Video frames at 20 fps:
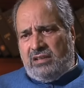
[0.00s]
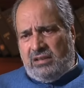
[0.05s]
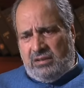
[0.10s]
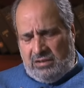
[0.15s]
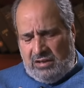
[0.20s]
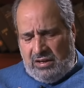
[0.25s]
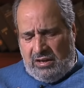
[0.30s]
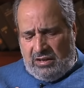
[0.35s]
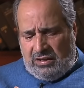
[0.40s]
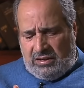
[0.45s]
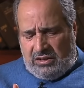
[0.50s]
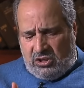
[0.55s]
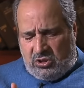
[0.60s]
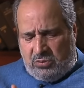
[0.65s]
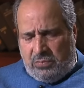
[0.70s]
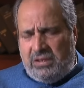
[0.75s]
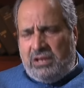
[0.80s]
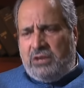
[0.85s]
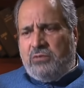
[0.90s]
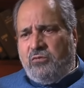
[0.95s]
the
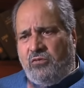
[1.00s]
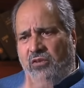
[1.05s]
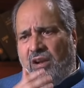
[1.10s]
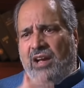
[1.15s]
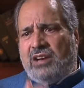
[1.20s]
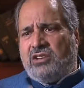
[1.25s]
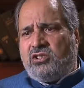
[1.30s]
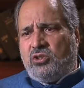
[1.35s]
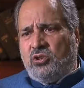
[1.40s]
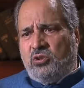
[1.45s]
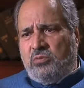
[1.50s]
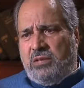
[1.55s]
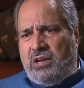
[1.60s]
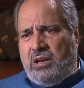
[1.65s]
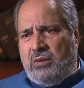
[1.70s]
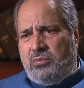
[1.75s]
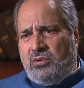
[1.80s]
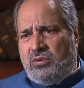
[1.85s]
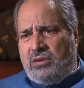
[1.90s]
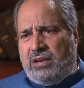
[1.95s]
Kashmiri flag should
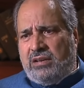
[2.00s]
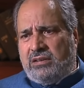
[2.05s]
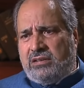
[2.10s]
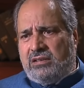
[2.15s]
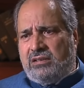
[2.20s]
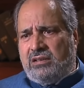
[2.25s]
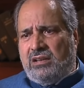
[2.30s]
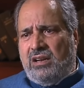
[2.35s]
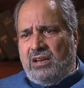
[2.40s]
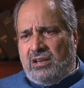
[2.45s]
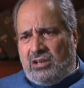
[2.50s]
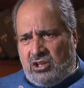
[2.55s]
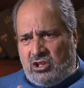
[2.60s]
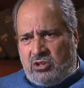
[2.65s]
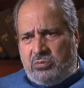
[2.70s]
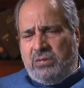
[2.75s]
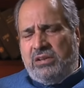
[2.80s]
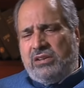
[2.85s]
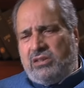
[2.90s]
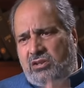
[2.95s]
be abrogated, right.
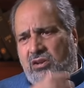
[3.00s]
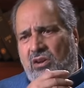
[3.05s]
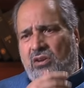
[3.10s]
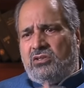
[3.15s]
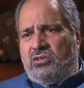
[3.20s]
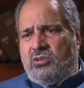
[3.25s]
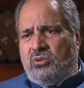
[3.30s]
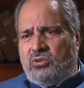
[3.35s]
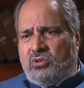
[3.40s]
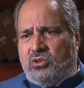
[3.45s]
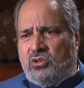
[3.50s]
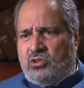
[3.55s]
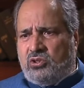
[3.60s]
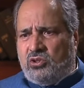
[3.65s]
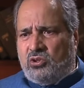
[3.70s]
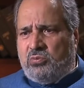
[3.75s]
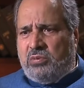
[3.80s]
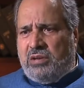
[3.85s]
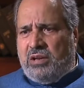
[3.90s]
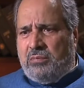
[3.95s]
Kashmir's constitution
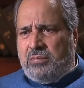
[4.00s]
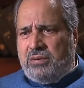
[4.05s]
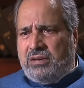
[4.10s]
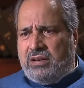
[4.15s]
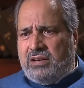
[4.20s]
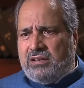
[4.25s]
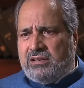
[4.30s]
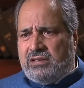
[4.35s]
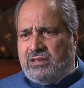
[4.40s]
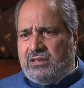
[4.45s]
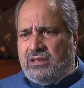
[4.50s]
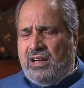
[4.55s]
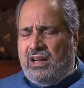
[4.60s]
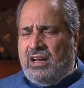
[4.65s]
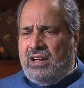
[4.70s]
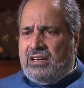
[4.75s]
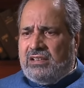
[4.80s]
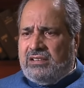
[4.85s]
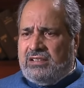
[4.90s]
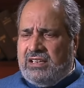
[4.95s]
should be abrogated.
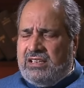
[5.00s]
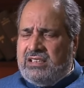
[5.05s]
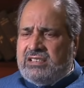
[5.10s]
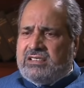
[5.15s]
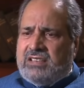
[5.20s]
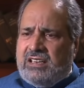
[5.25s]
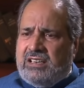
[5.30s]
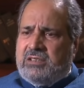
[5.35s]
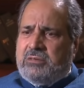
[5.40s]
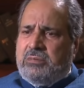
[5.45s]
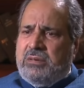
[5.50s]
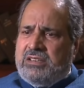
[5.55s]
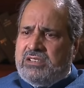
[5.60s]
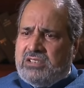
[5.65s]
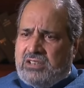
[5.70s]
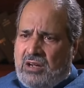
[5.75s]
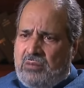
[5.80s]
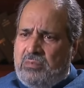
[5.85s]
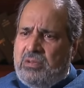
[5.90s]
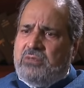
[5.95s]
These
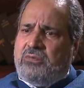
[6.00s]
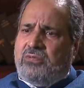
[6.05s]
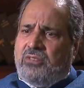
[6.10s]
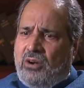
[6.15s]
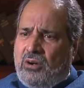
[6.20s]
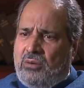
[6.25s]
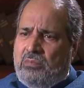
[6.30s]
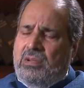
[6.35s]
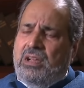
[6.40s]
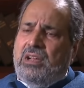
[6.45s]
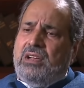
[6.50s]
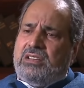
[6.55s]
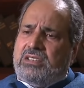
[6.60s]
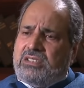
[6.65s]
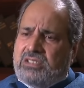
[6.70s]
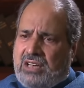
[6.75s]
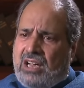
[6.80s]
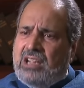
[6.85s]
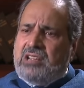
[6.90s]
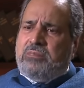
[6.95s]
statements coming from
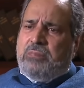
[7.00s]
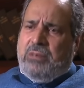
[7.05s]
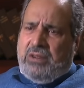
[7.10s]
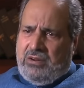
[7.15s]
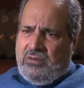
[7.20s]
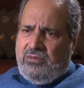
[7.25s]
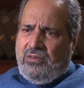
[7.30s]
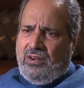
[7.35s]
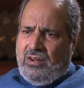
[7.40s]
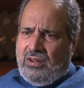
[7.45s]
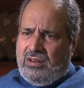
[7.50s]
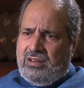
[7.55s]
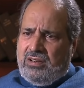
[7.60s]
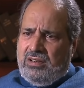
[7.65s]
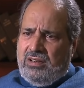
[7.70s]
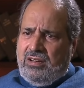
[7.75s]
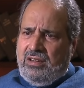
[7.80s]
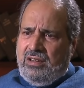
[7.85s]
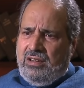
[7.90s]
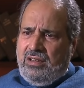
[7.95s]
Sangh Parivar,
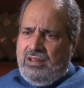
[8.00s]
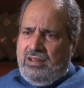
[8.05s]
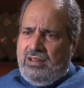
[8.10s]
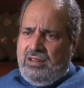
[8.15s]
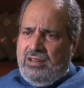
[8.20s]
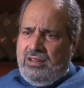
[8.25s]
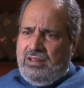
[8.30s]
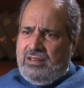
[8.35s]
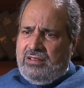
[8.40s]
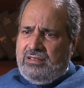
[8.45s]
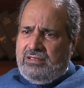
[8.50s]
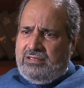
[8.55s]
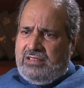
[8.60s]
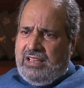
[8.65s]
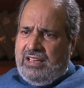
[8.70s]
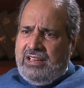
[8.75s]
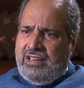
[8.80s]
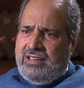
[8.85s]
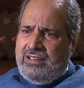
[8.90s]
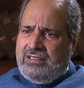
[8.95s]

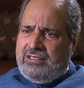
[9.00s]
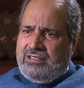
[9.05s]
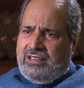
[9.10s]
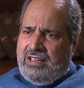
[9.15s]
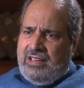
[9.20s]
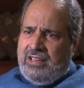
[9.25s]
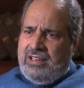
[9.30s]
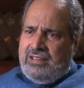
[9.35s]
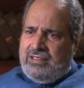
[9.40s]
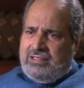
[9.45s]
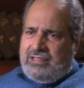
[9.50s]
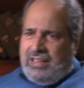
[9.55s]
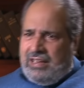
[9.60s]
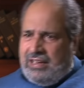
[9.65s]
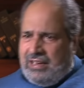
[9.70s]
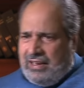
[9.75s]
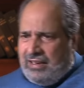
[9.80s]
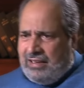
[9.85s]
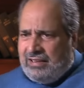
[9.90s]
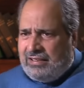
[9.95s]
they, they,
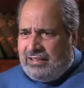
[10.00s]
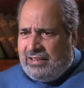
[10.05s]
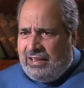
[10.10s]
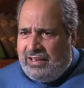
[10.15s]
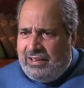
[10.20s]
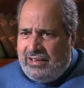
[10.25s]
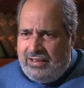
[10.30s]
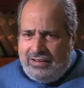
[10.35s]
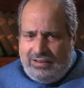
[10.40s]
they, they